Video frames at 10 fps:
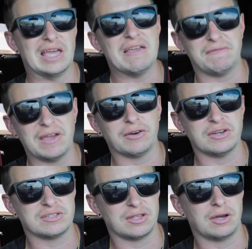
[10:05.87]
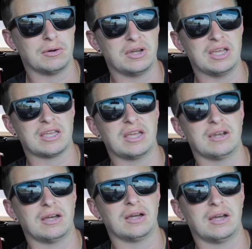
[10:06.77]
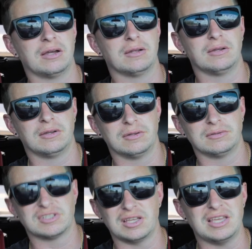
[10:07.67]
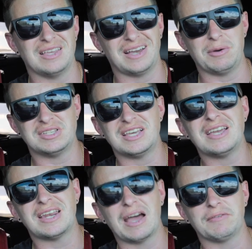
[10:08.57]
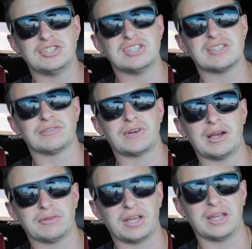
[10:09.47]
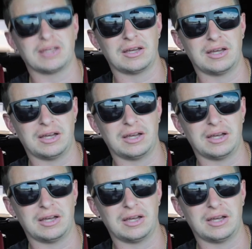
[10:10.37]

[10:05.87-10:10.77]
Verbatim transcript: It varies though. It can, I would say it averages around like